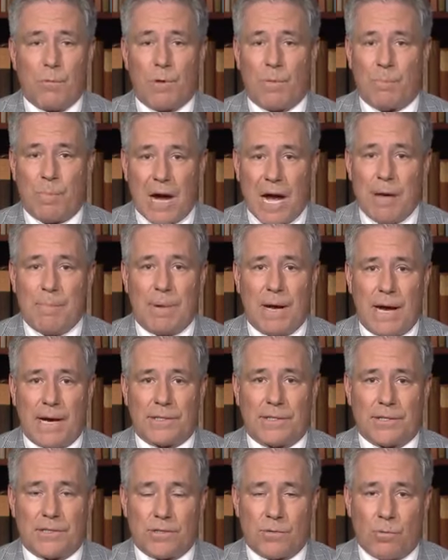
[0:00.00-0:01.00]
with
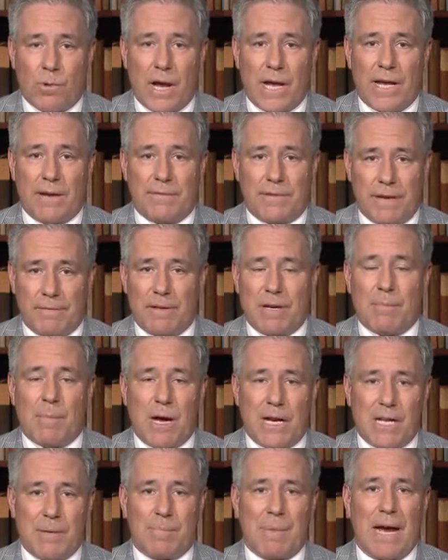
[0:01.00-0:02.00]
buybacks. It's a way of giving
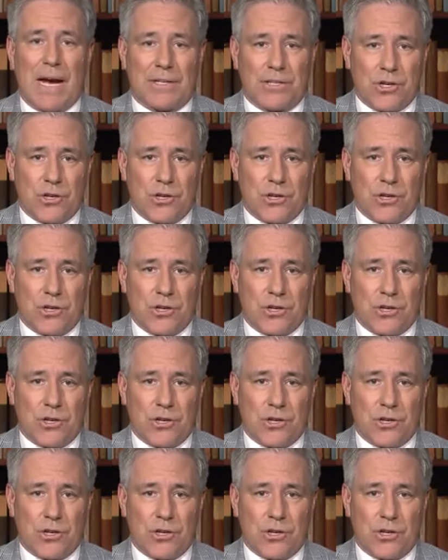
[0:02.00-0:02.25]
money back